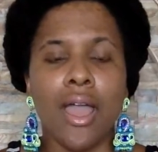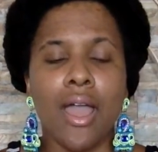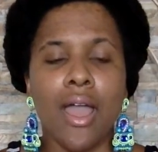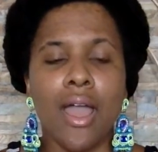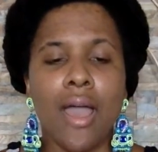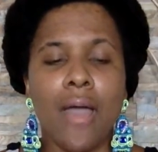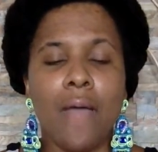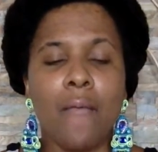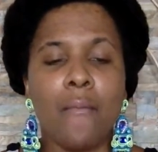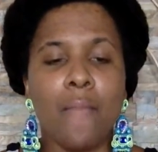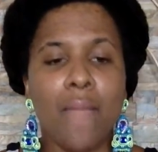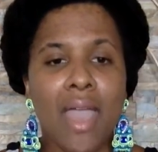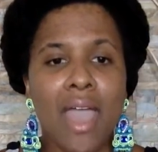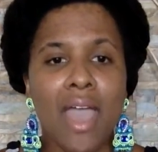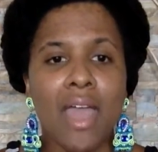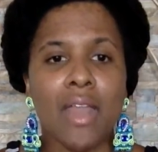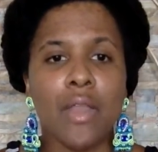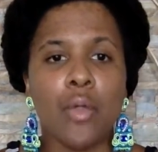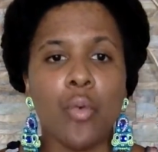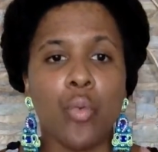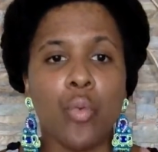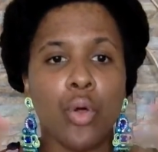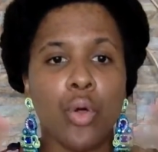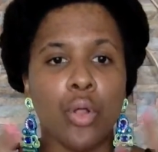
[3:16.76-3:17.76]
A
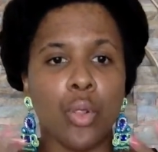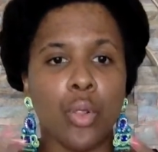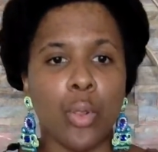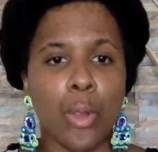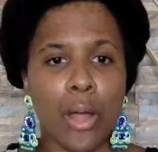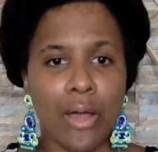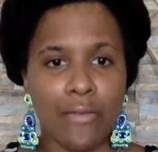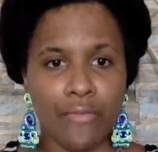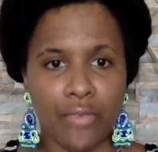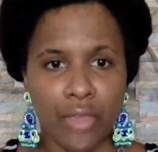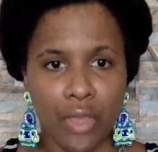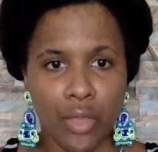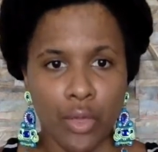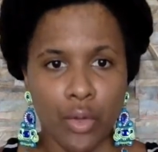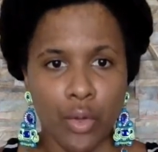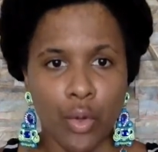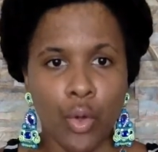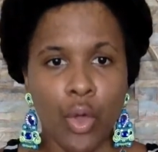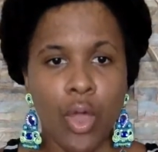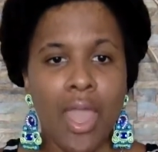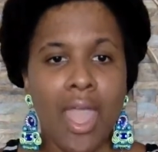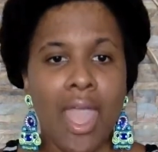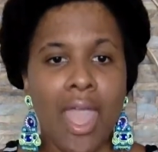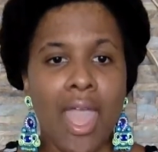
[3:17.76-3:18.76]
man will love
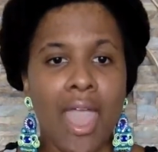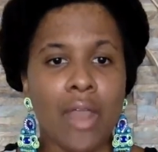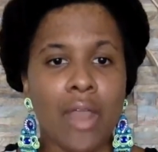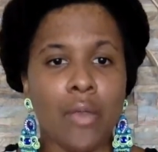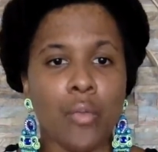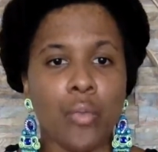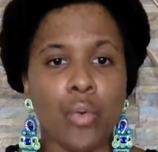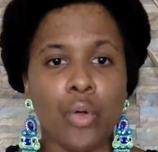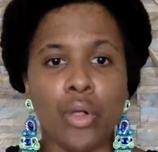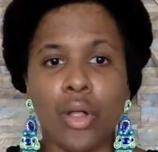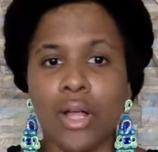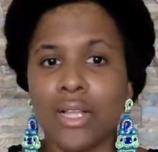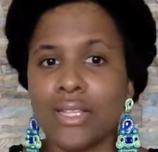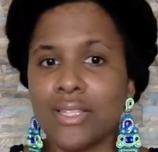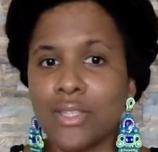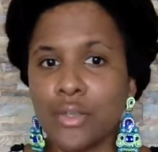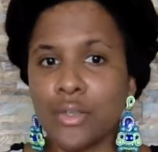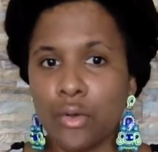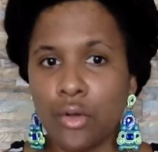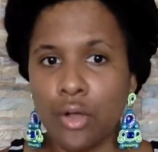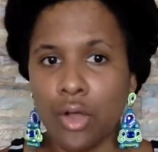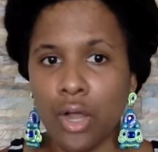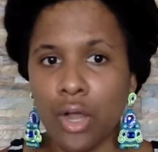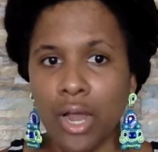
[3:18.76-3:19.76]
you and will
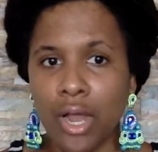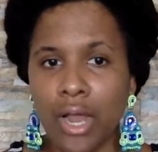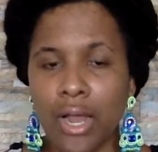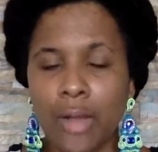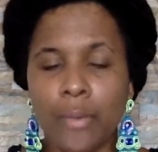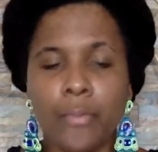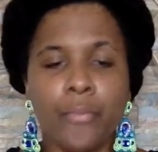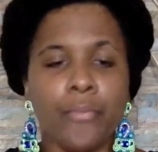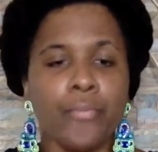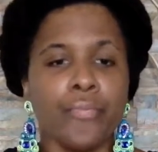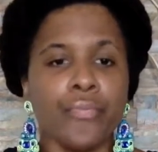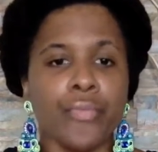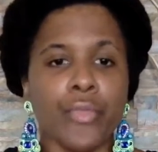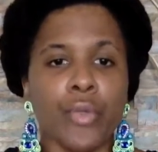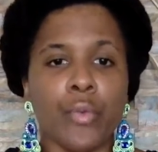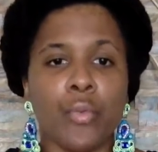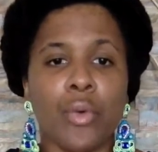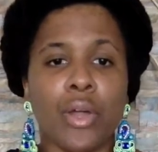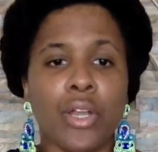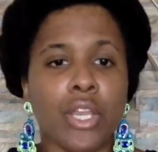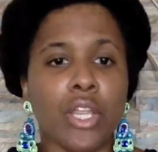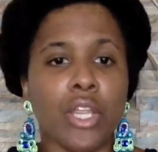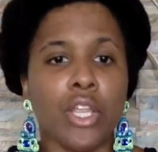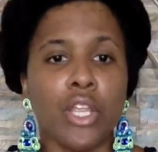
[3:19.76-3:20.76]
adore
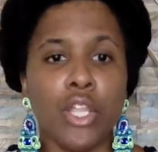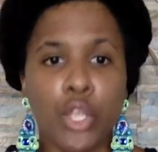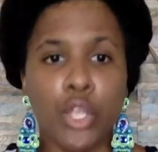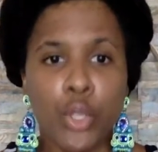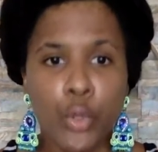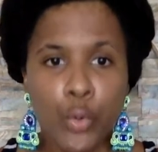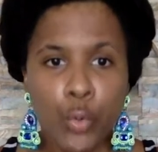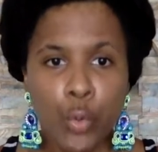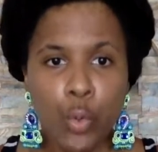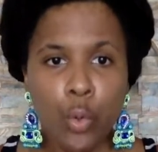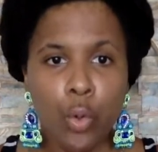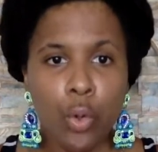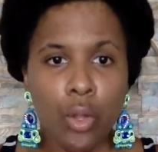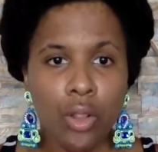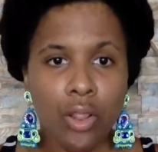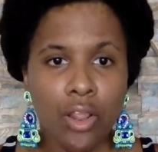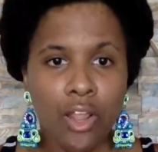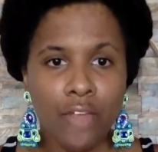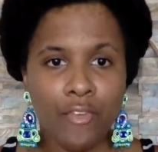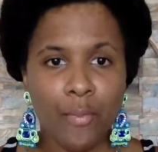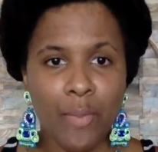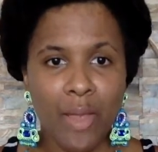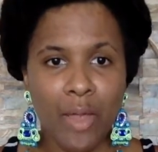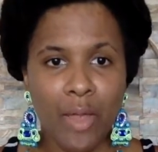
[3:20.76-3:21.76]
what you
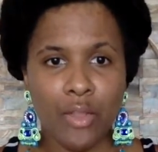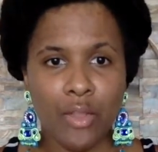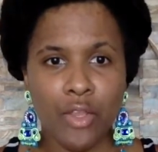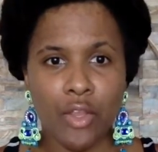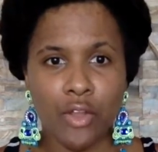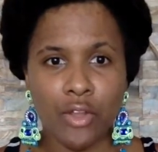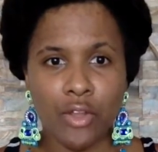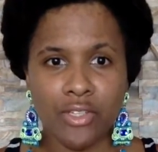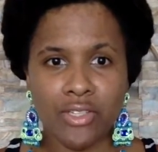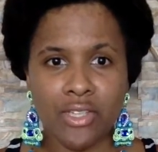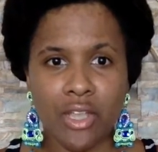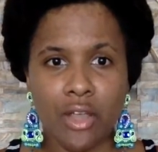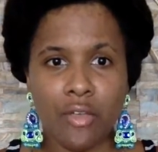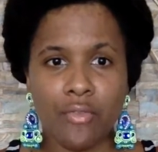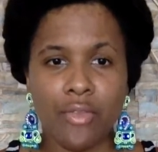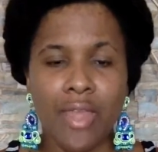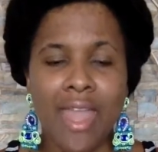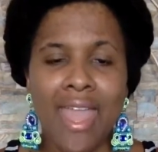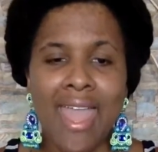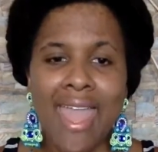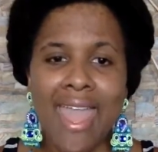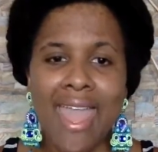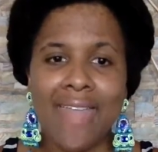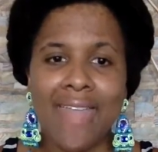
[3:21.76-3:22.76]
love about yourself.
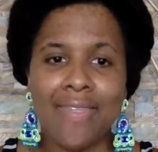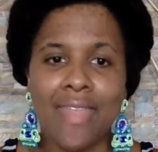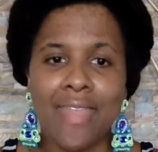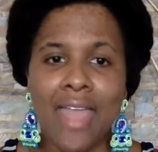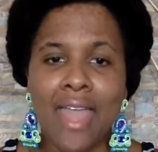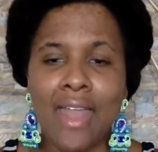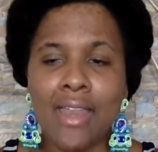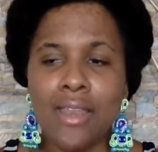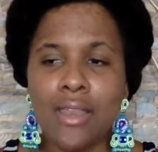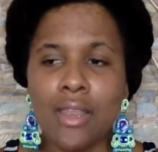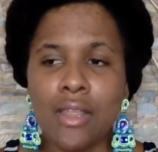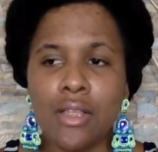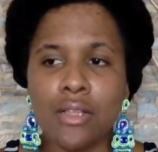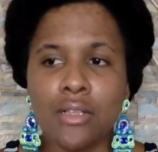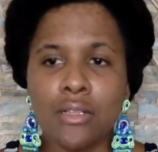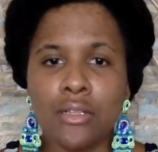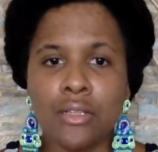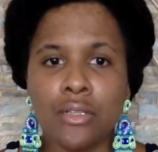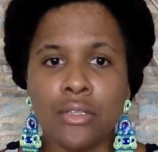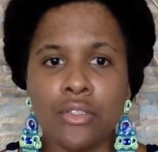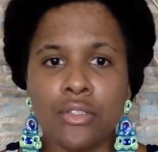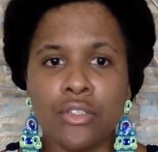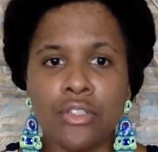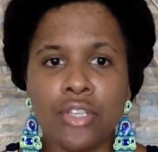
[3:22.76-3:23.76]
And that
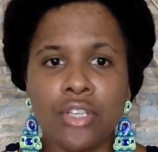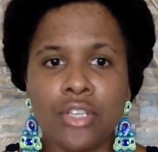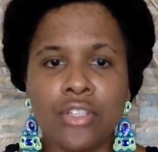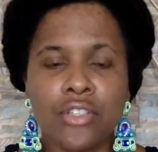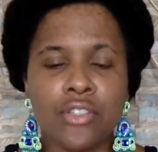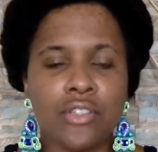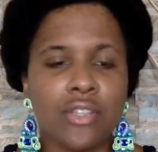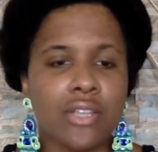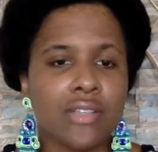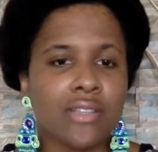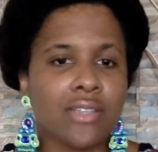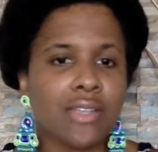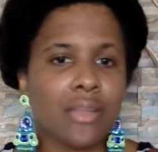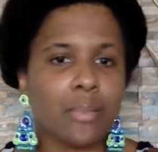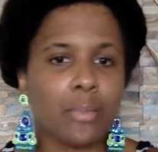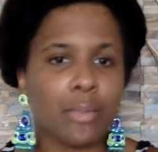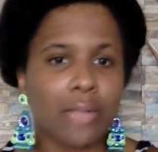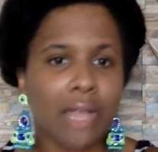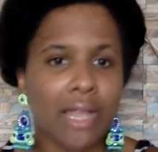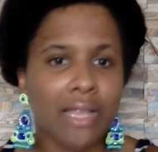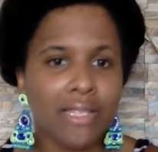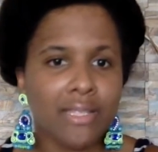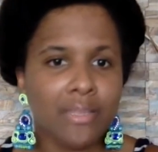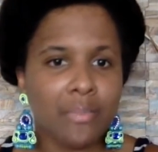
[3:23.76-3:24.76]
just doesn't
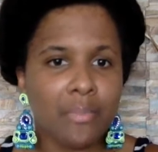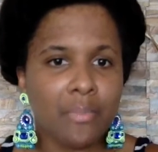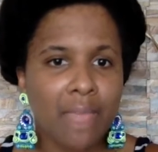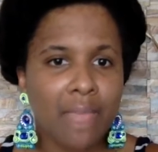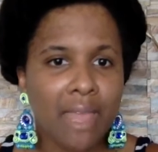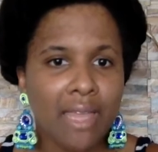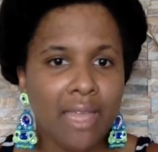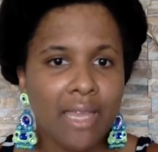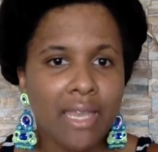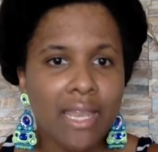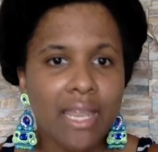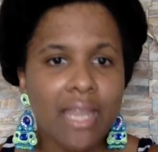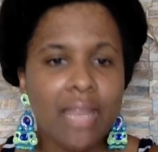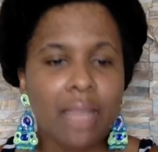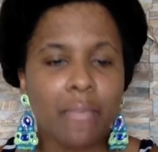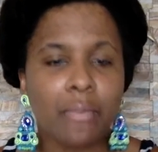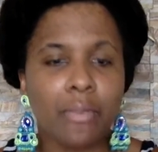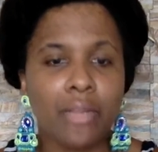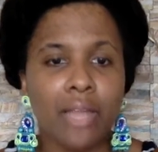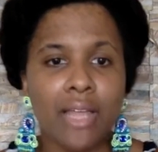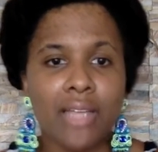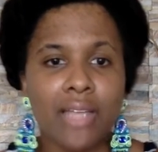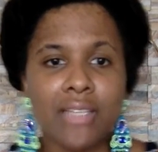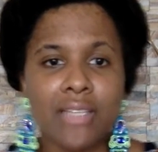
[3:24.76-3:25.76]
apply to men. It
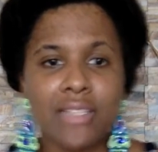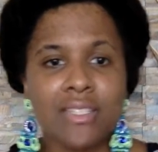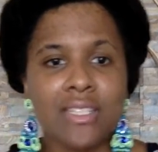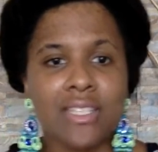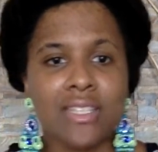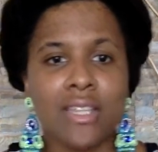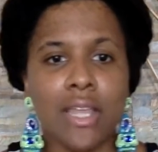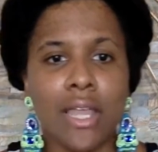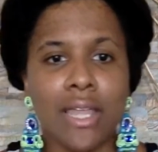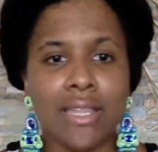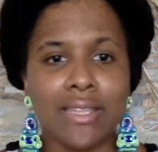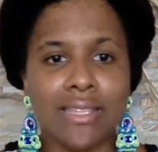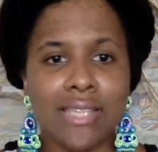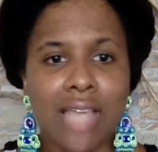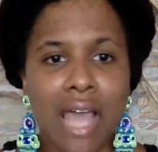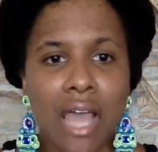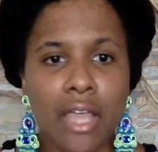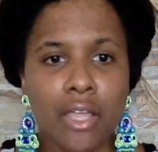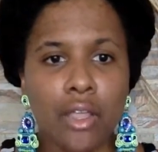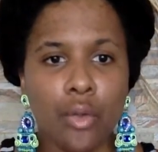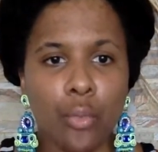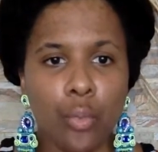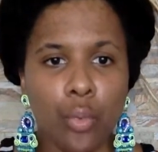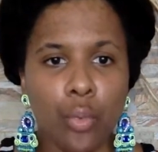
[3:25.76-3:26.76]
applies to the
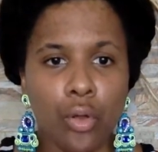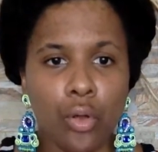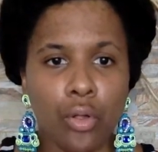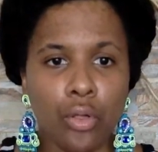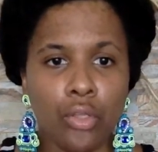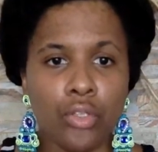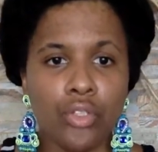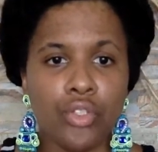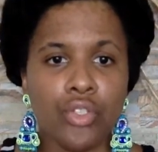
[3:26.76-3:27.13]
entire world.